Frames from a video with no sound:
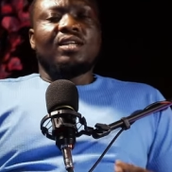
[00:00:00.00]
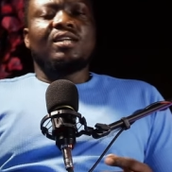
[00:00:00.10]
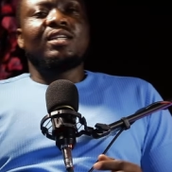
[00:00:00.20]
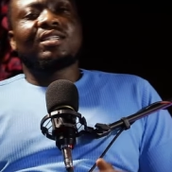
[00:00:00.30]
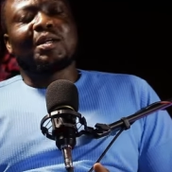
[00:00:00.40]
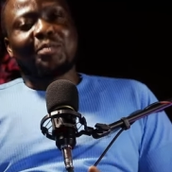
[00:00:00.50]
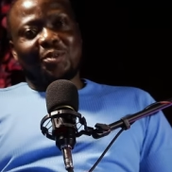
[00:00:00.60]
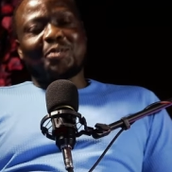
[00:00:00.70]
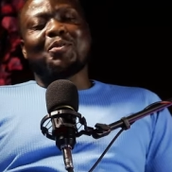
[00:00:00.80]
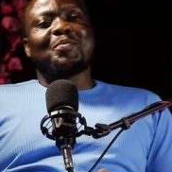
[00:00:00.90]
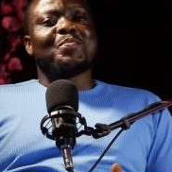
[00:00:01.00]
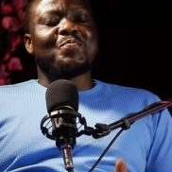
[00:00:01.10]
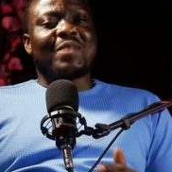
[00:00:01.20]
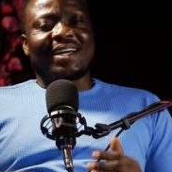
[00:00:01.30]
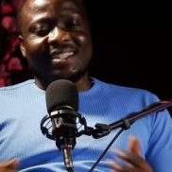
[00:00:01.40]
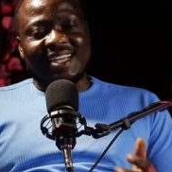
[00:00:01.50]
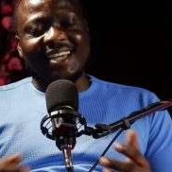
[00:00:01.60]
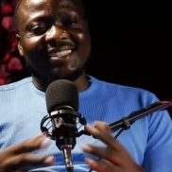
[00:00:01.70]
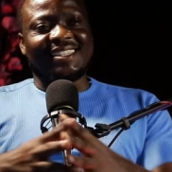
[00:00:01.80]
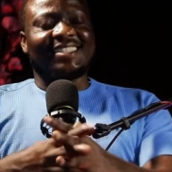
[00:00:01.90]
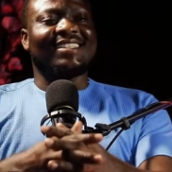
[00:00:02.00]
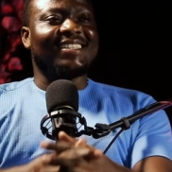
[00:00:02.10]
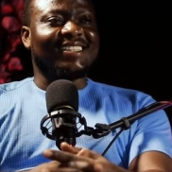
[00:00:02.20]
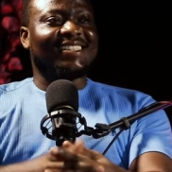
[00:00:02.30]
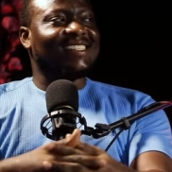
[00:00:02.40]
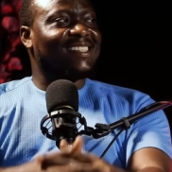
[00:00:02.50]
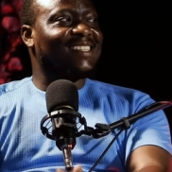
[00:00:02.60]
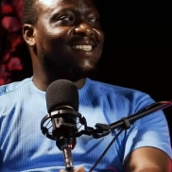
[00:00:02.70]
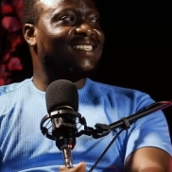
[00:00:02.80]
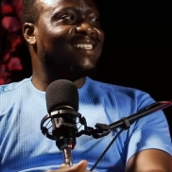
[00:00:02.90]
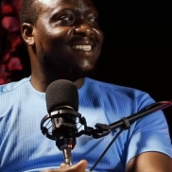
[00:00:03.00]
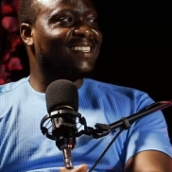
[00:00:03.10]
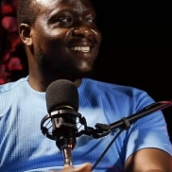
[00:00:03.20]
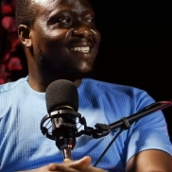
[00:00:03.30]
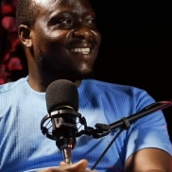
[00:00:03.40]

Let's come to marketization. Hmm.